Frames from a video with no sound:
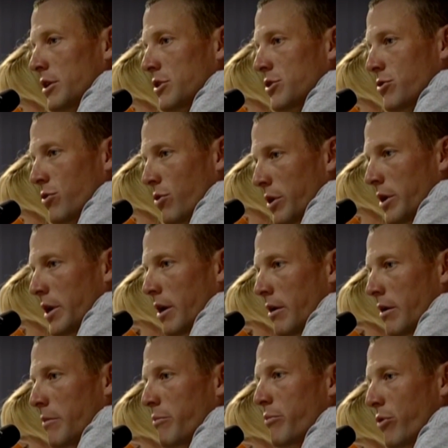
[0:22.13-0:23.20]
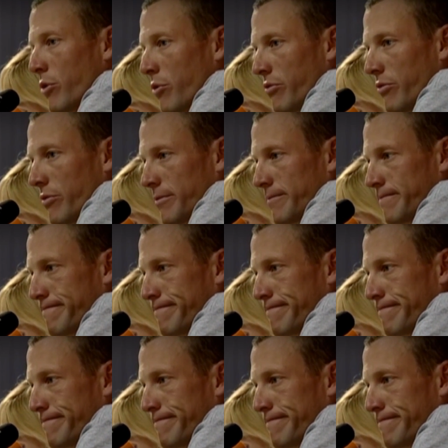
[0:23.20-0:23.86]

extraordinary proof.